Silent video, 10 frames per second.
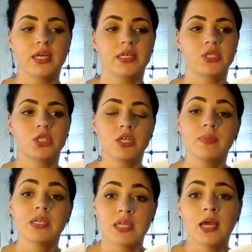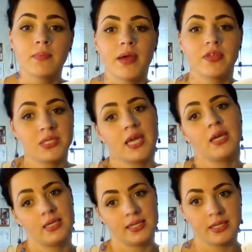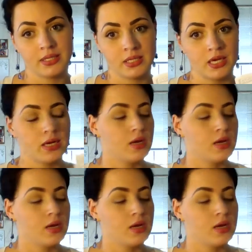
it should be done by the date is listed.